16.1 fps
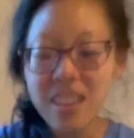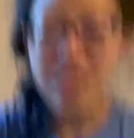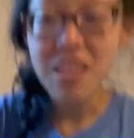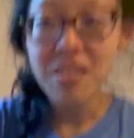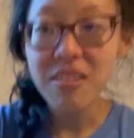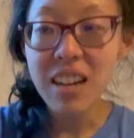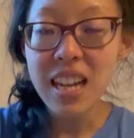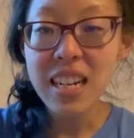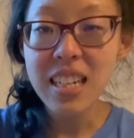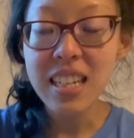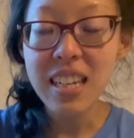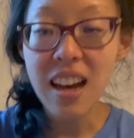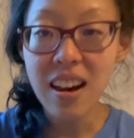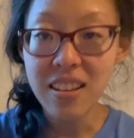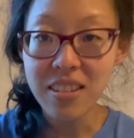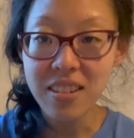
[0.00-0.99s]
thread
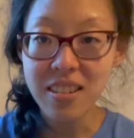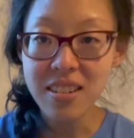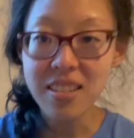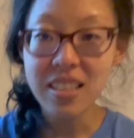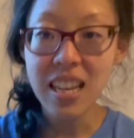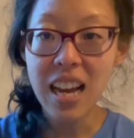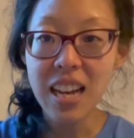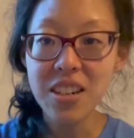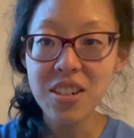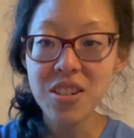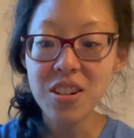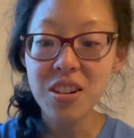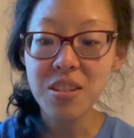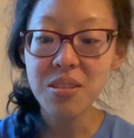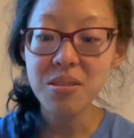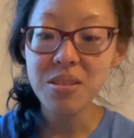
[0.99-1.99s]
colors that I
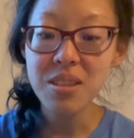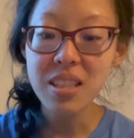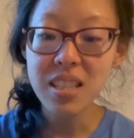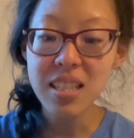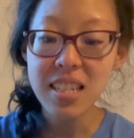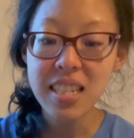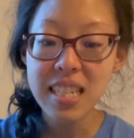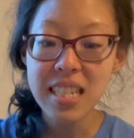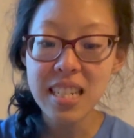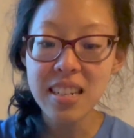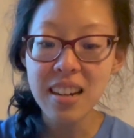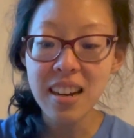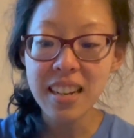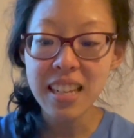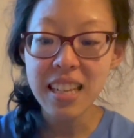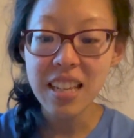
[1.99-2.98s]
chose did
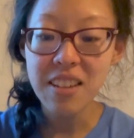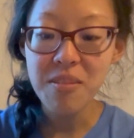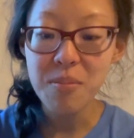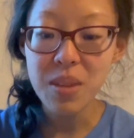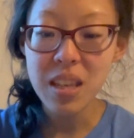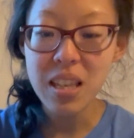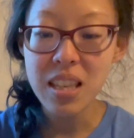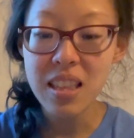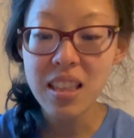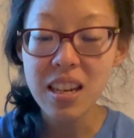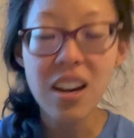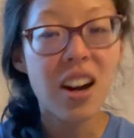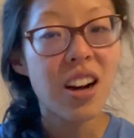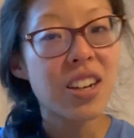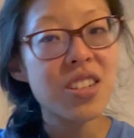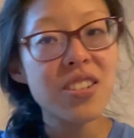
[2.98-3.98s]
not give me the
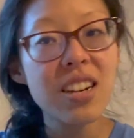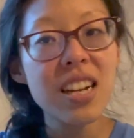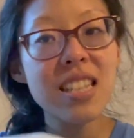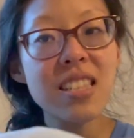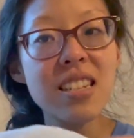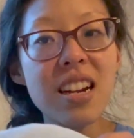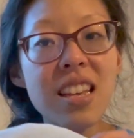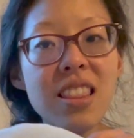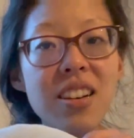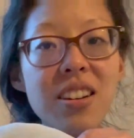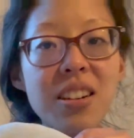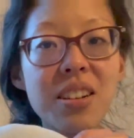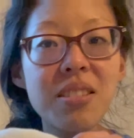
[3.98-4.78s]
contrast I thought it